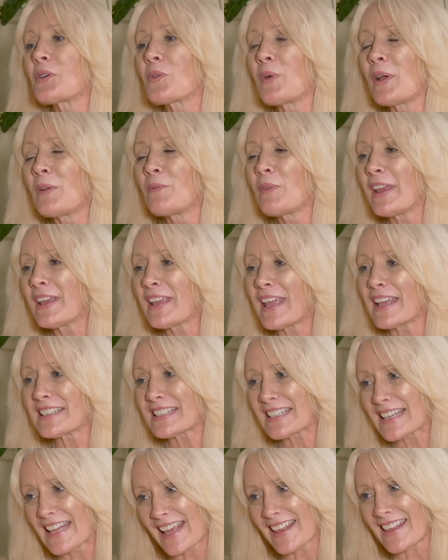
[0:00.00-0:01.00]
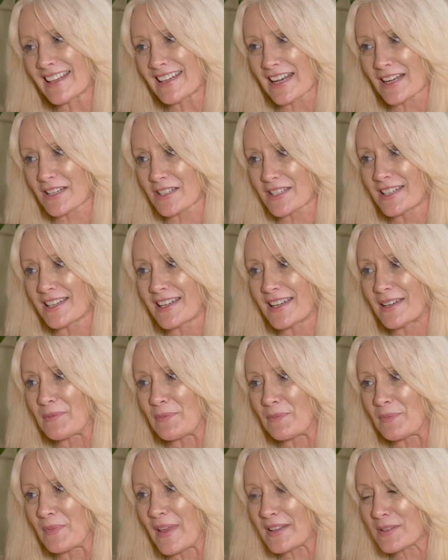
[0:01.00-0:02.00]
So when we get together next
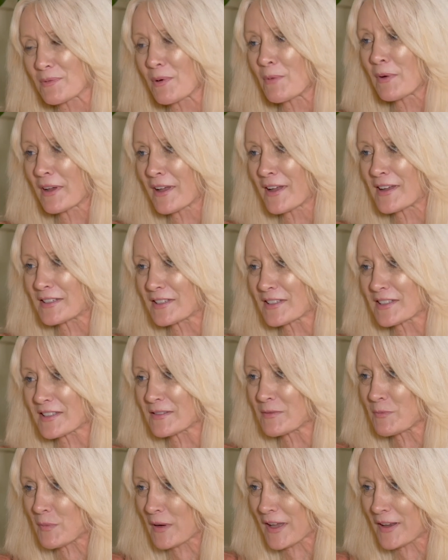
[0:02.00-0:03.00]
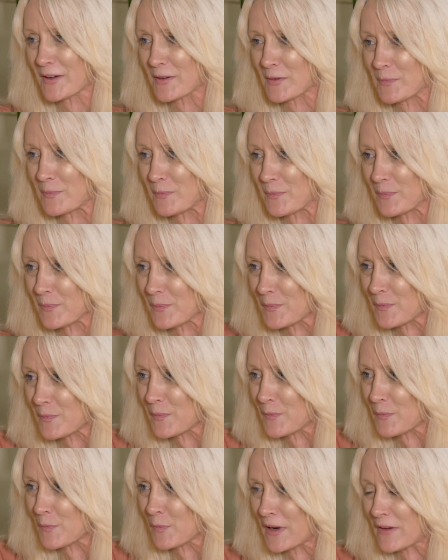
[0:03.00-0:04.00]
time, that's what we're going to
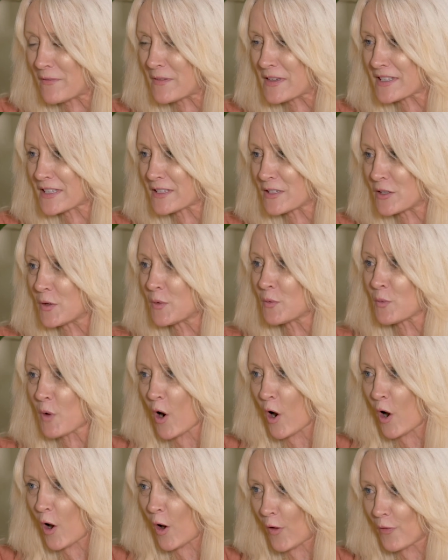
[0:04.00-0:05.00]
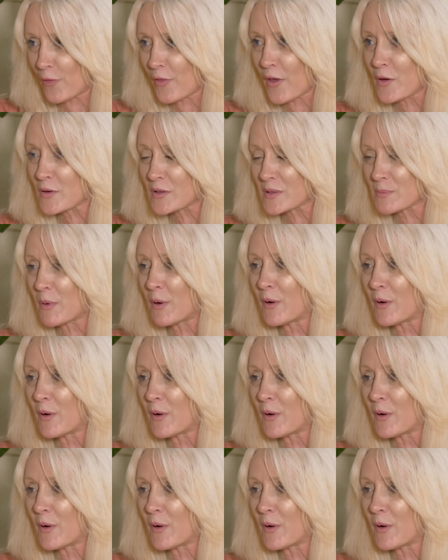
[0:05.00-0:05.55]
revisit you on those